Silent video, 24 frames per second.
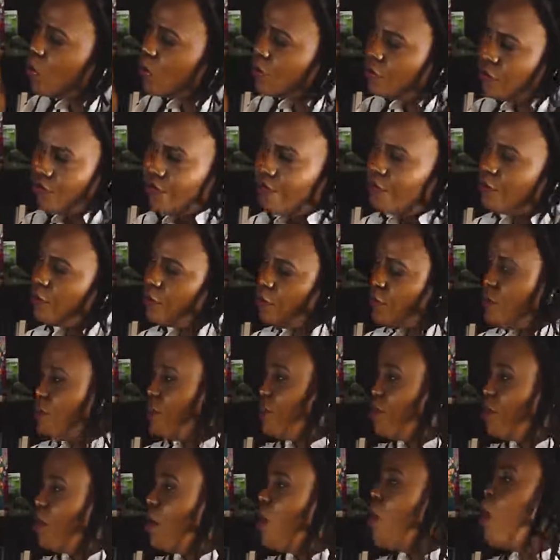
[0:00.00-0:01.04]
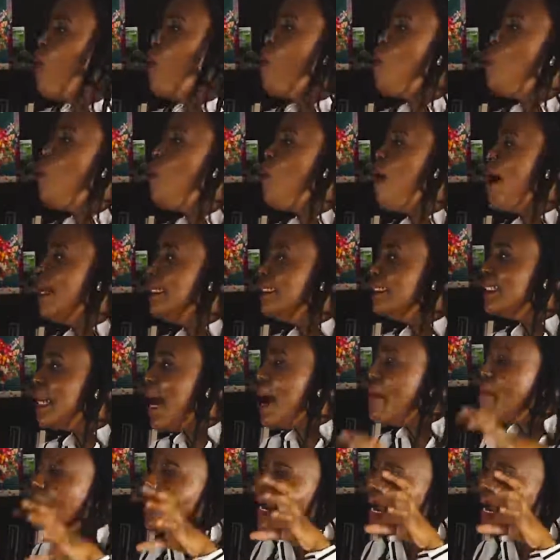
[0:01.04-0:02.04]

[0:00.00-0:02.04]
cost from? What are